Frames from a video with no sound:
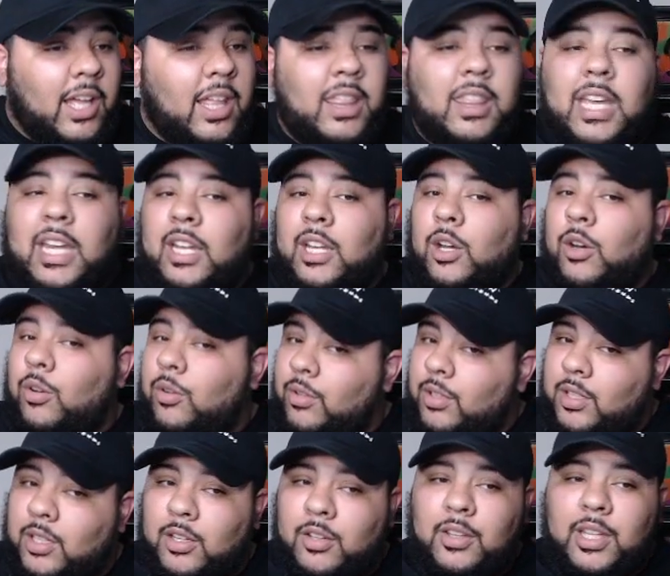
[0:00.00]
They don't.
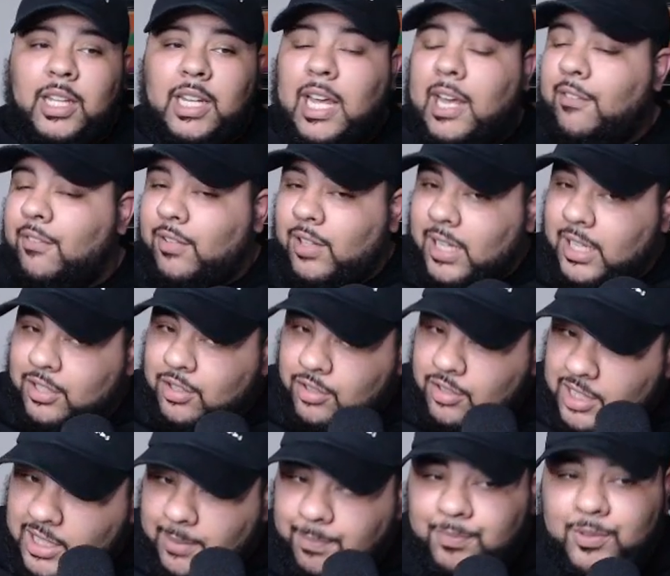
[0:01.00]
You know, they have lesser
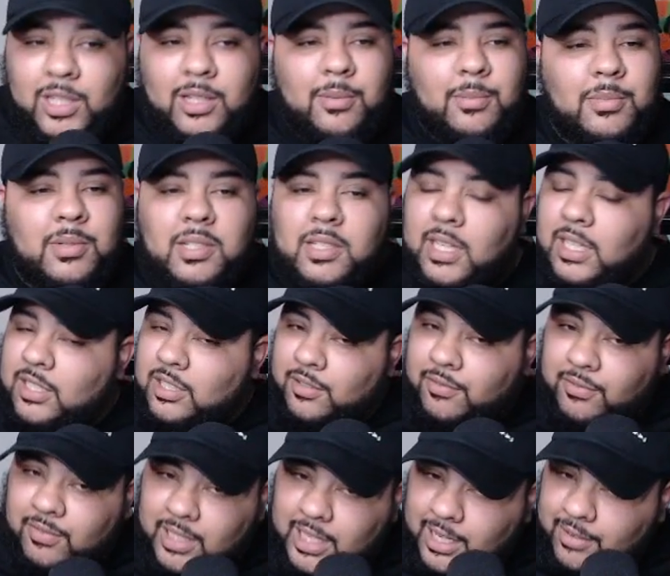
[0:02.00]
symptoms. They
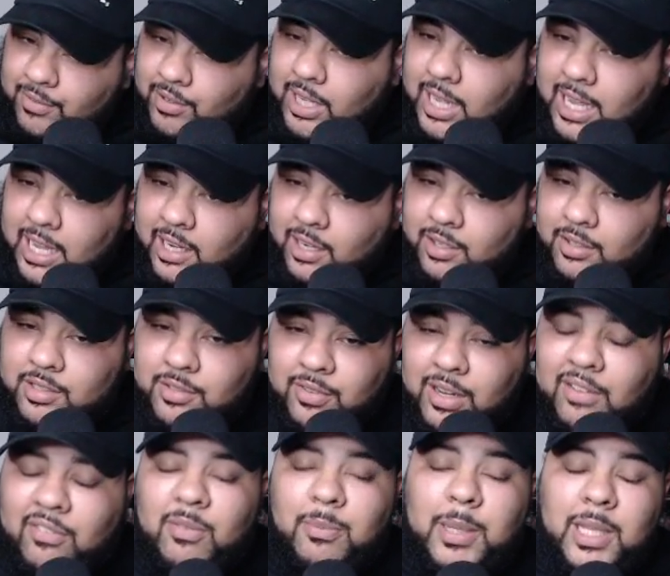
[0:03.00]
have a higher
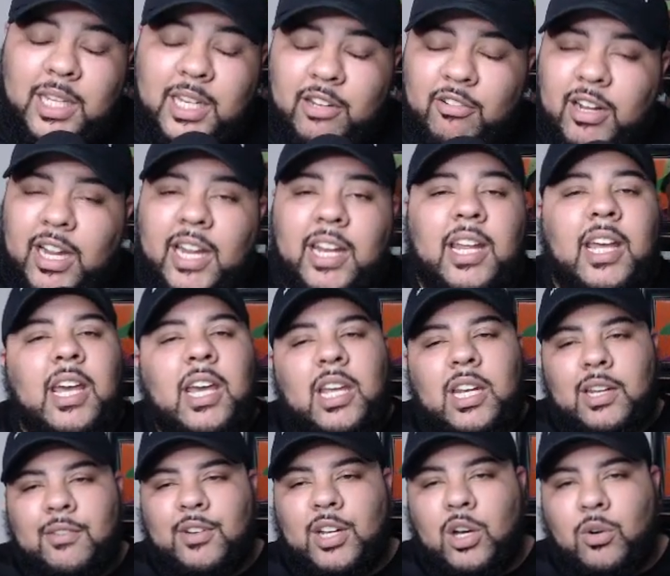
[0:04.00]
survivability rate.
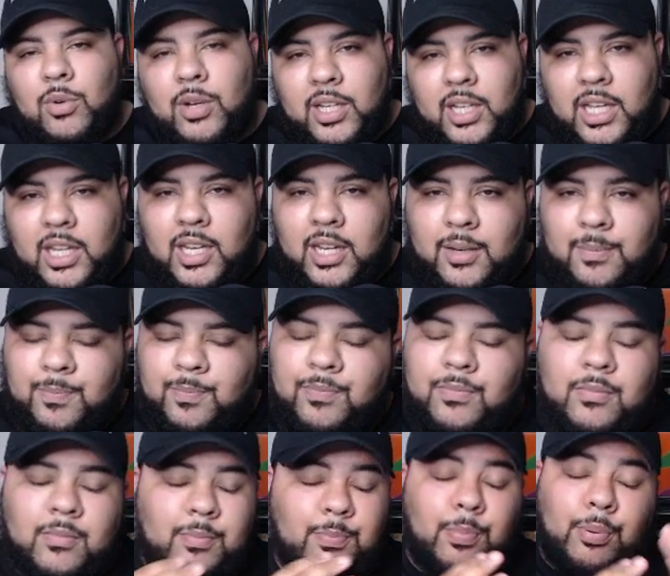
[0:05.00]
If you don't want to get it,
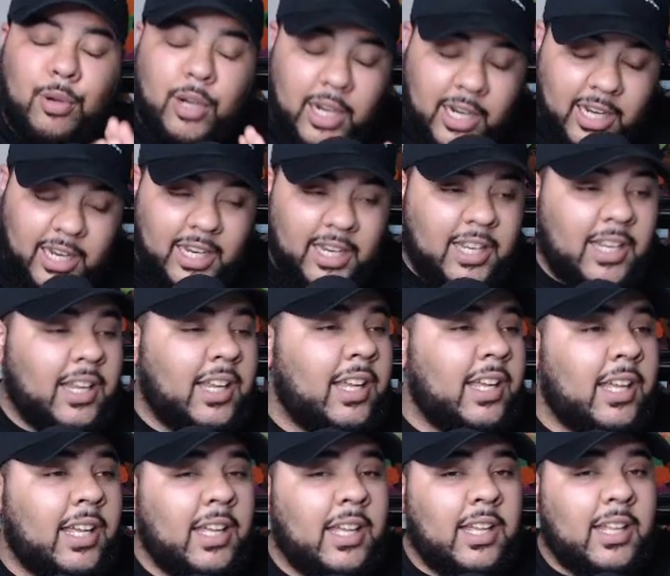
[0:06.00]
pray
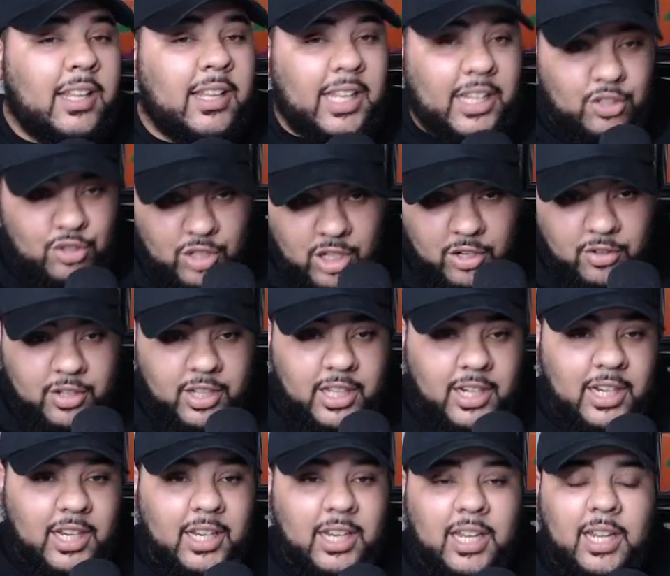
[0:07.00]
that you don't get
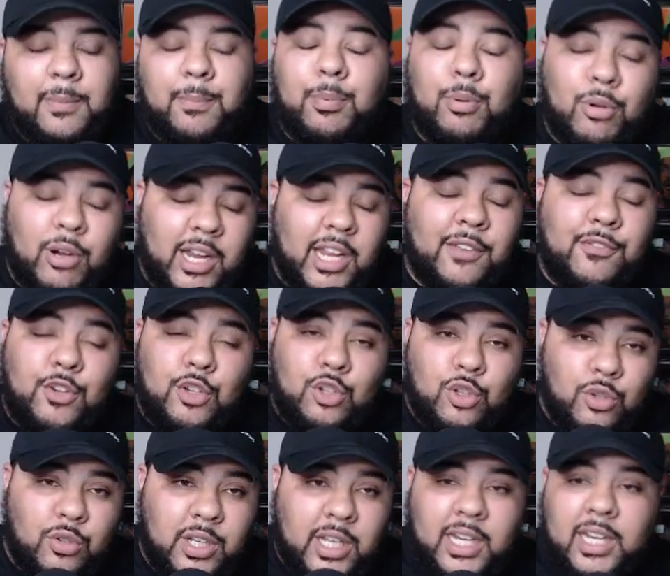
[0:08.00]
it, and pray if you
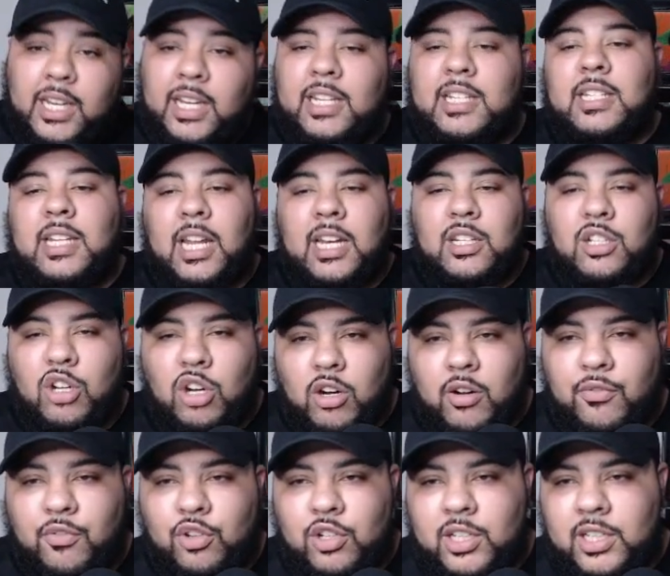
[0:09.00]
do get it, it's not as
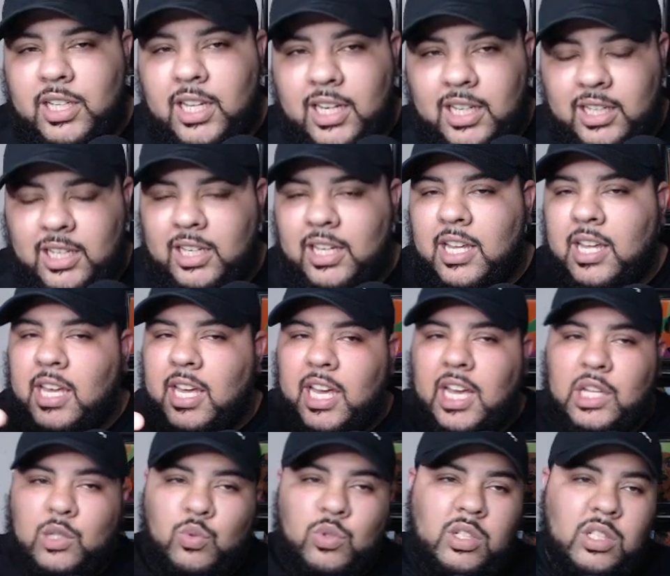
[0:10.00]
harmful and deadly
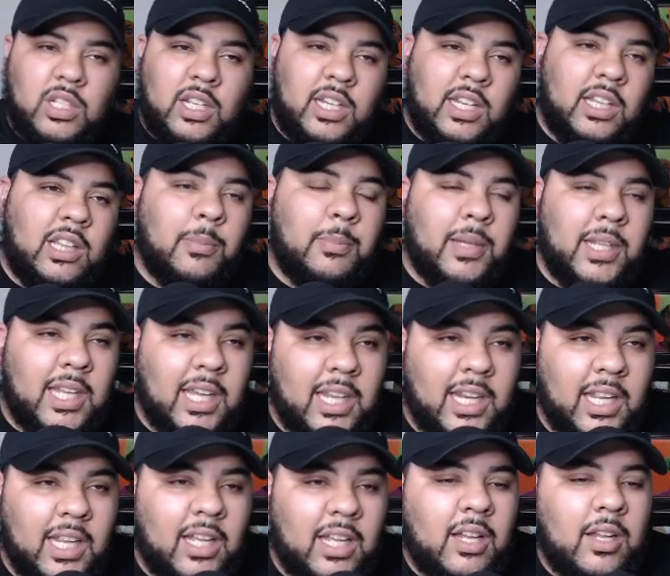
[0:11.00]
as we've seen at the
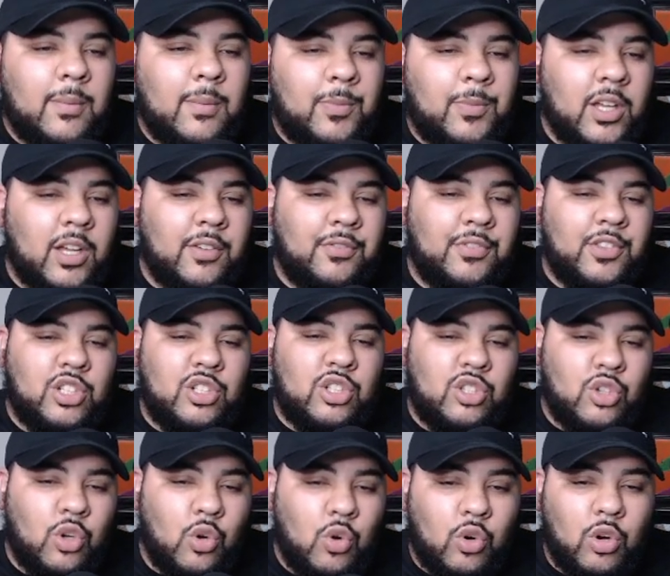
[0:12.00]
beginning of the
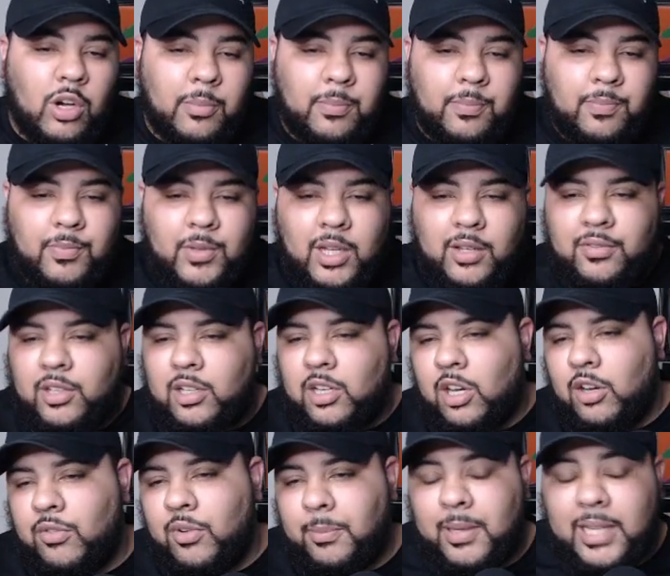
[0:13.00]
storm of the
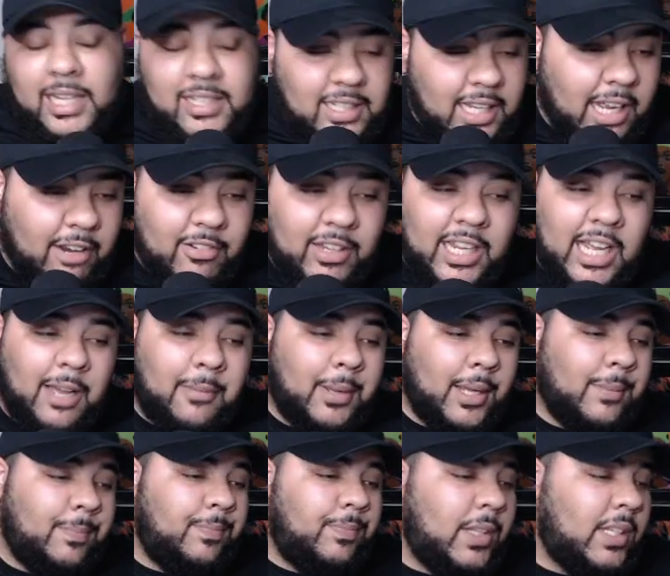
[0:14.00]
COVID. But that's all I really got,
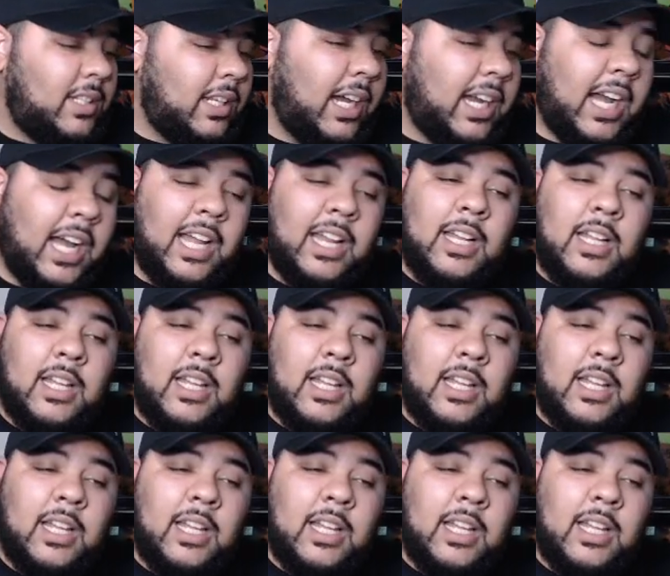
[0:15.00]
man. That's all I got.